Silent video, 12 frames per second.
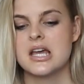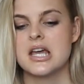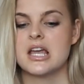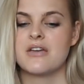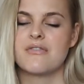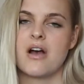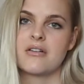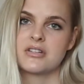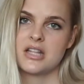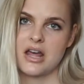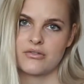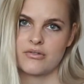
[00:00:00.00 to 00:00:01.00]
If after
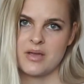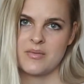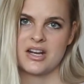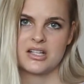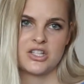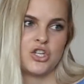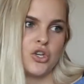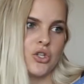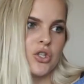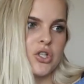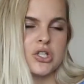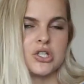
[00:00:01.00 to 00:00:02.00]
that 3 minutes you're
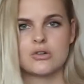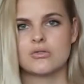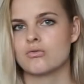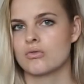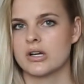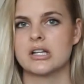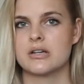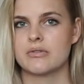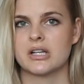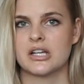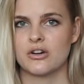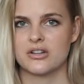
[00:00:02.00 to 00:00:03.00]
still
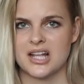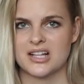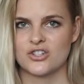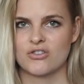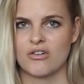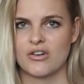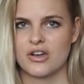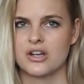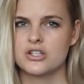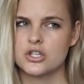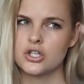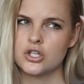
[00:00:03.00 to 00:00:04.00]
really got that strong
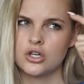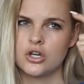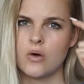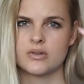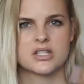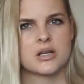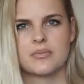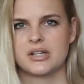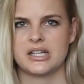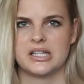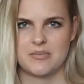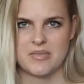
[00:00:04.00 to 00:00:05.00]
urge, you know it's
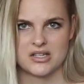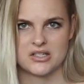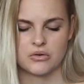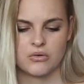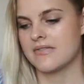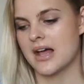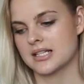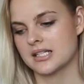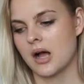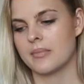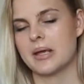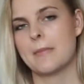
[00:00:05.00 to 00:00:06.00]
completely mental. That's
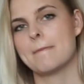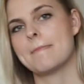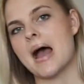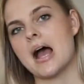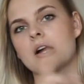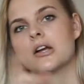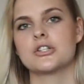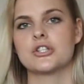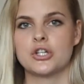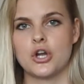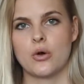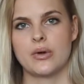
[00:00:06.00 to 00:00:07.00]
coming back
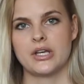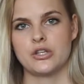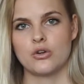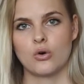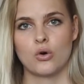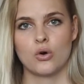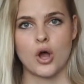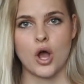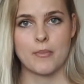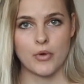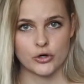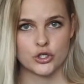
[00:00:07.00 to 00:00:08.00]
to knowing your
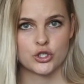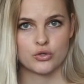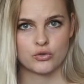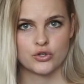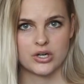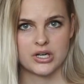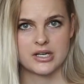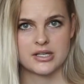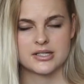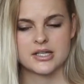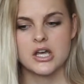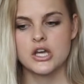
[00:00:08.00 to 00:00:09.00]
emotional
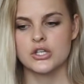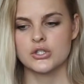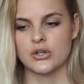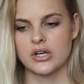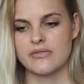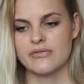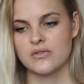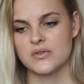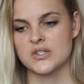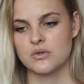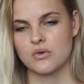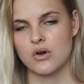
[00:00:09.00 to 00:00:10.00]
triggers. So if you've
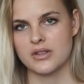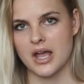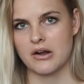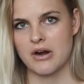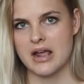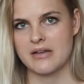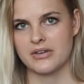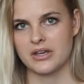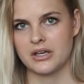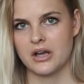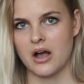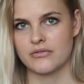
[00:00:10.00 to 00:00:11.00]
still got that
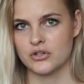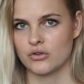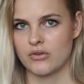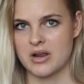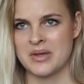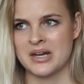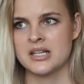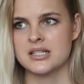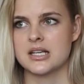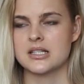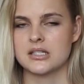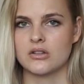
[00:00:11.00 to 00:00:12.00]
craving after 3
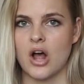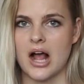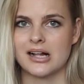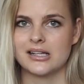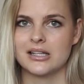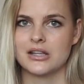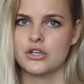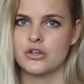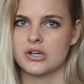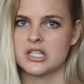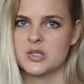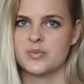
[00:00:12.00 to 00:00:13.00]
minutes, it's likely that
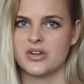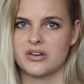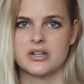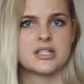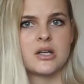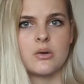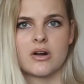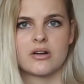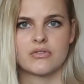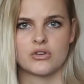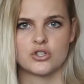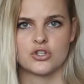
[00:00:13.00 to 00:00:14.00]
you're experiencing one
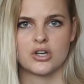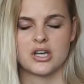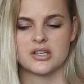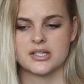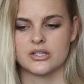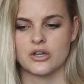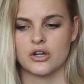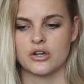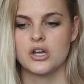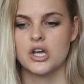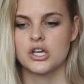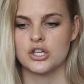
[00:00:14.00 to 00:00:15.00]
of those triggers. So
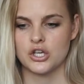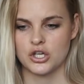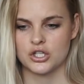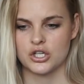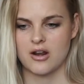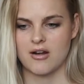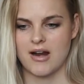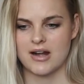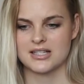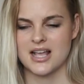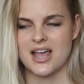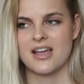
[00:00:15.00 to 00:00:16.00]
you can turn around
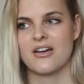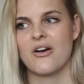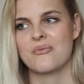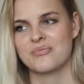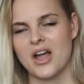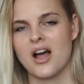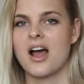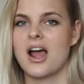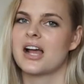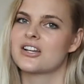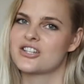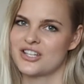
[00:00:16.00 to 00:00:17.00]
and say, I
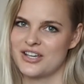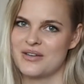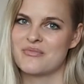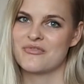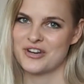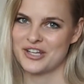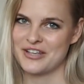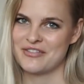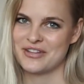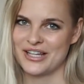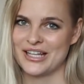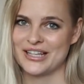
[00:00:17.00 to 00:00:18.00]
actually am really
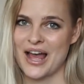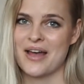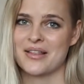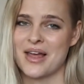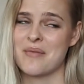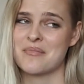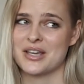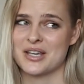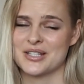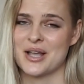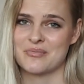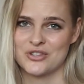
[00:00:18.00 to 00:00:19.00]
feeling like that
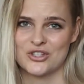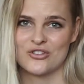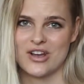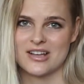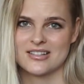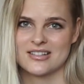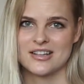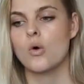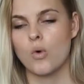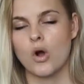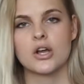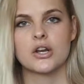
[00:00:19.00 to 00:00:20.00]
because I'm stressed.
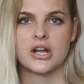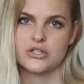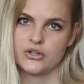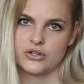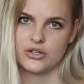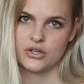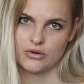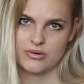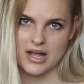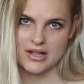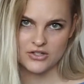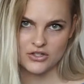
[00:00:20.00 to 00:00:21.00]
What can I do to cure
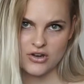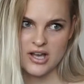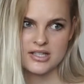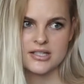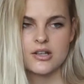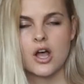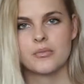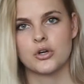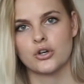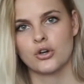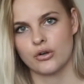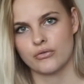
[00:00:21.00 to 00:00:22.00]
that stress? I'm
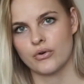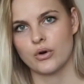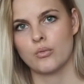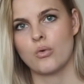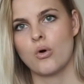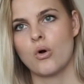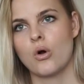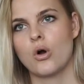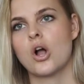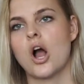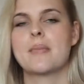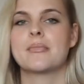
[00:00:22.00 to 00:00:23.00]
going to go for a
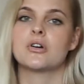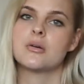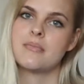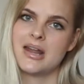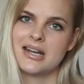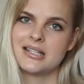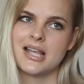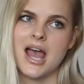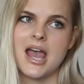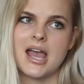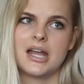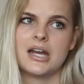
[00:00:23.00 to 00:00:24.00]
walk, I'm going to
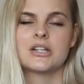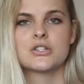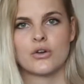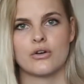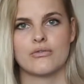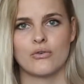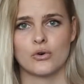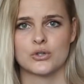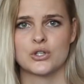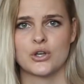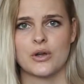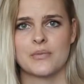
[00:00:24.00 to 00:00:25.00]
meditate, so forth.
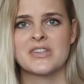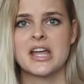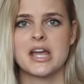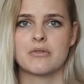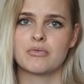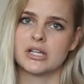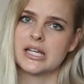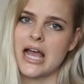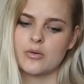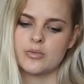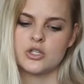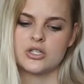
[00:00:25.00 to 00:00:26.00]
So it really
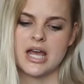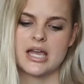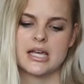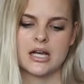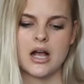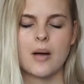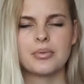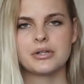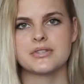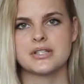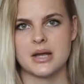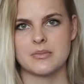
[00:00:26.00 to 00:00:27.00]
helps you take a couple of
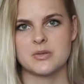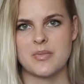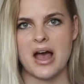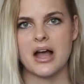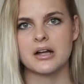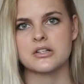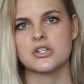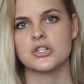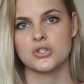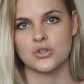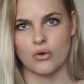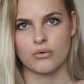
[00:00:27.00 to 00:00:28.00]
steps back to
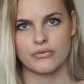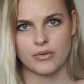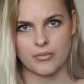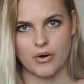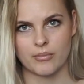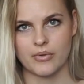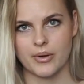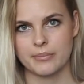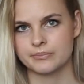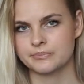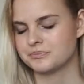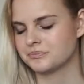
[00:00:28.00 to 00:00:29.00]
solve the problem.